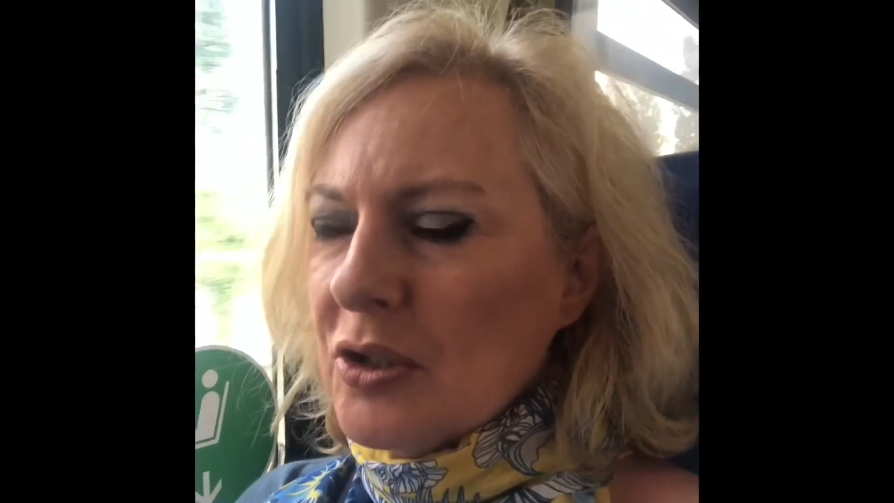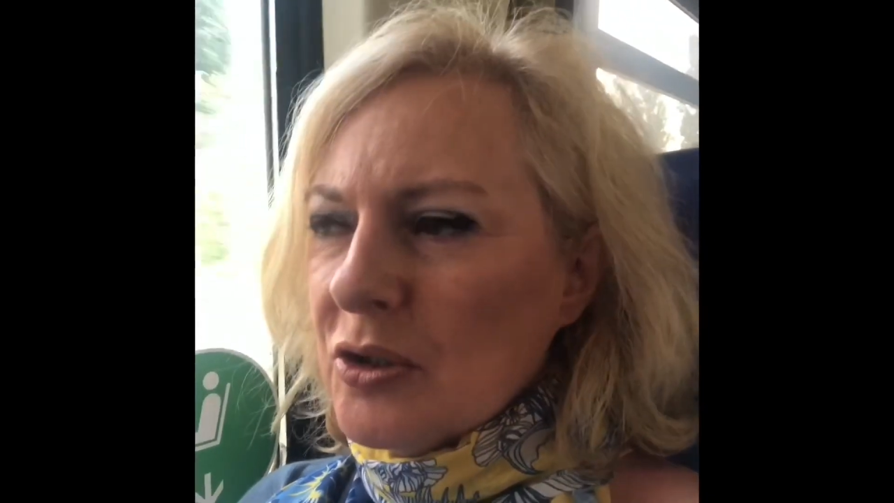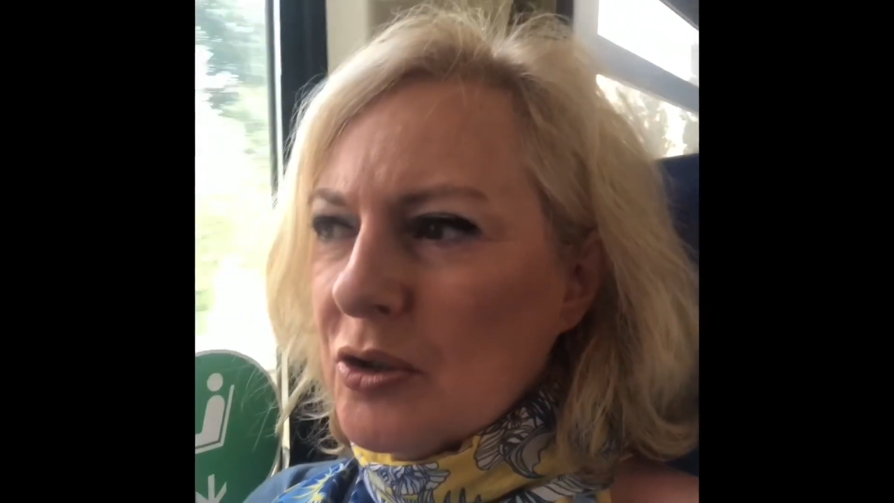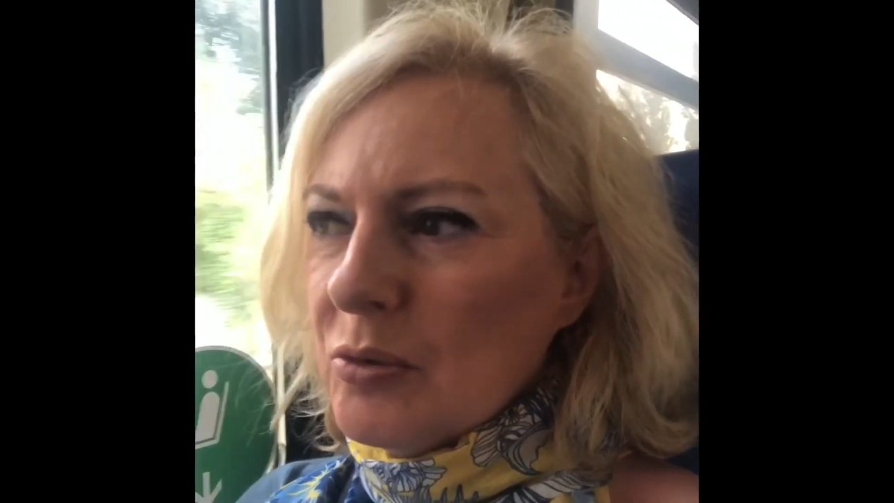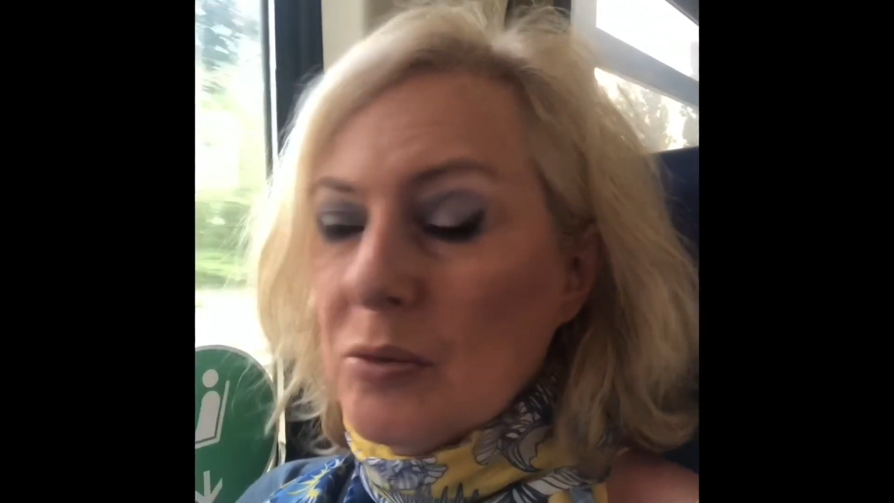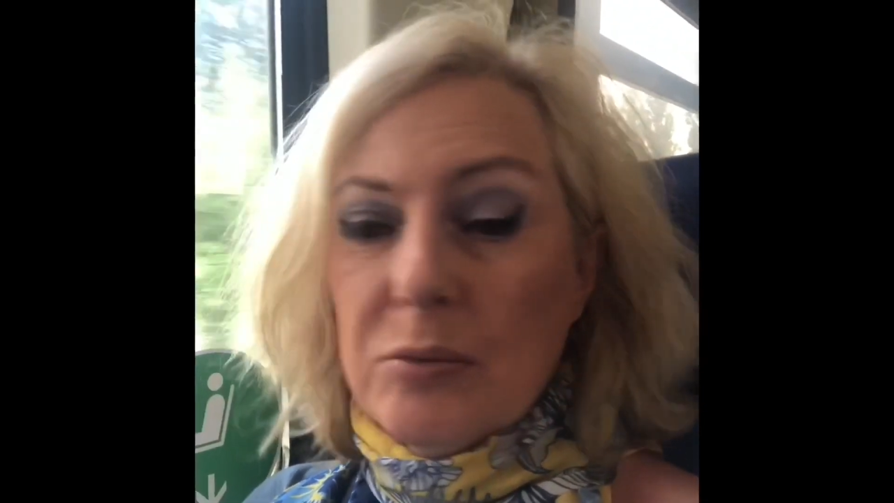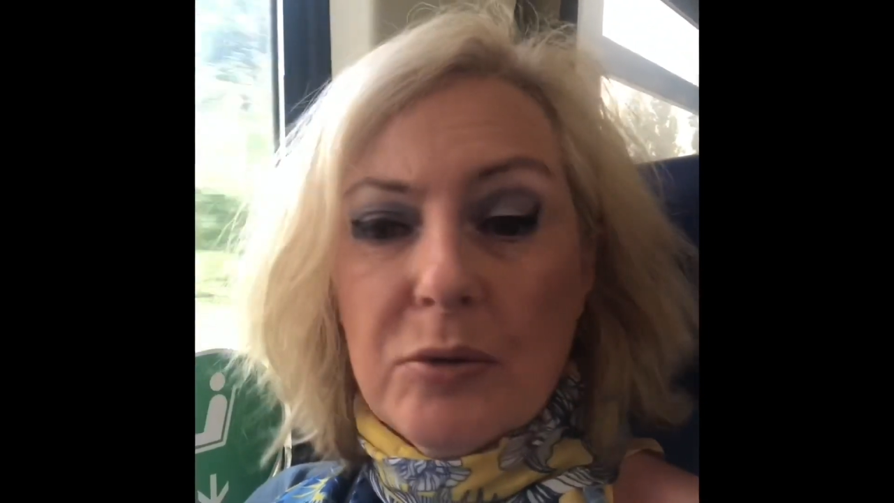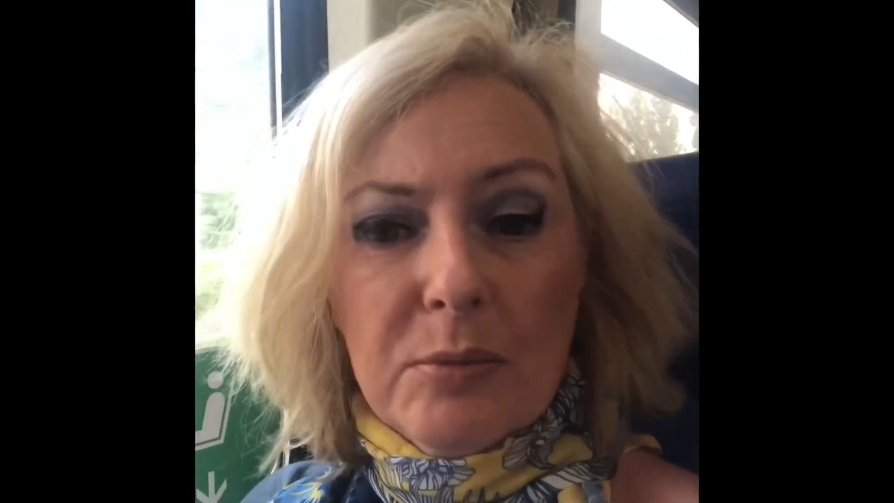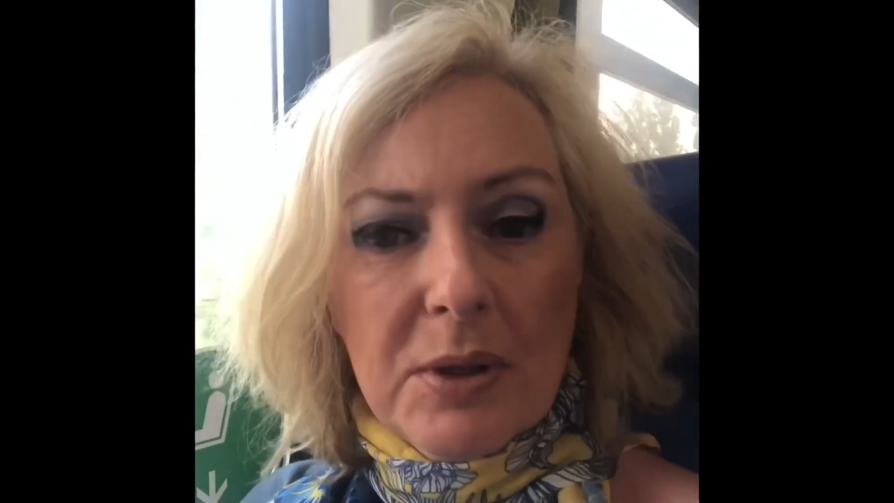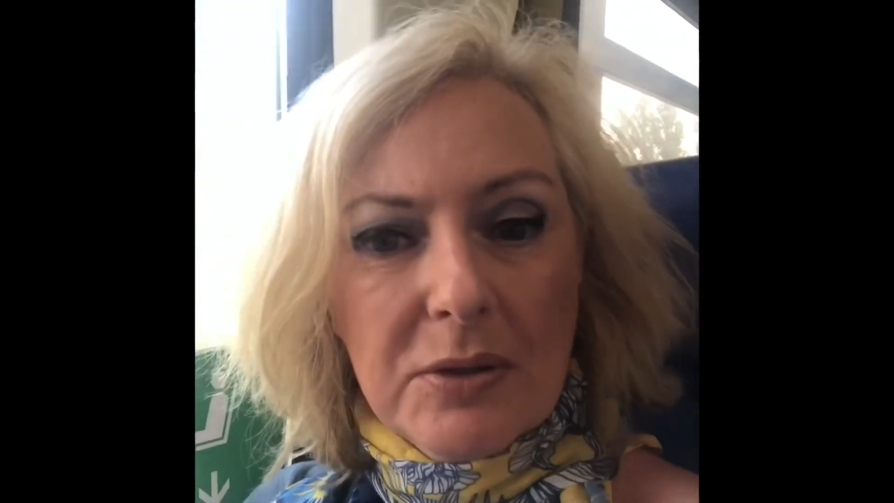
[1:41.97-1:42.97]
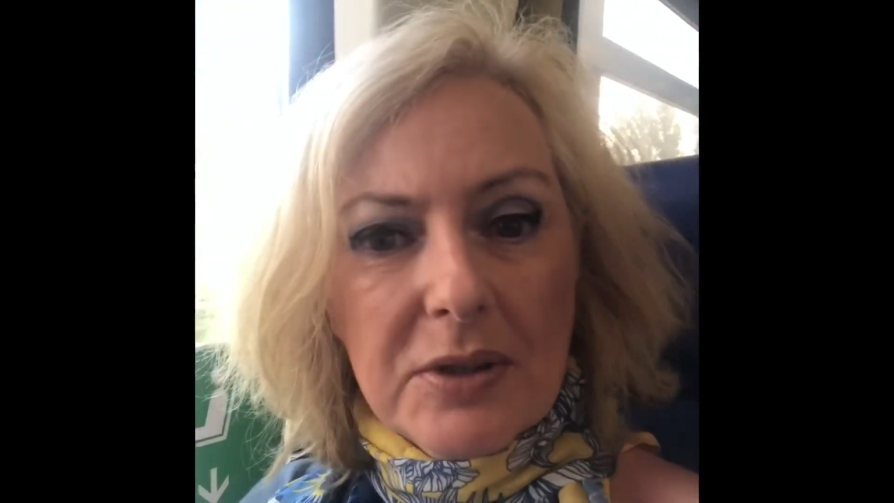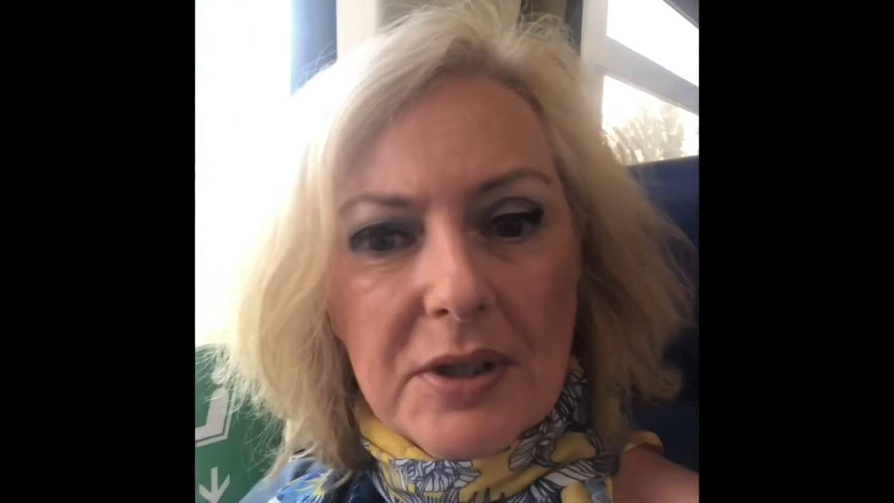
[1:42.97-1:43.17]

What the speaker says: to Roermond.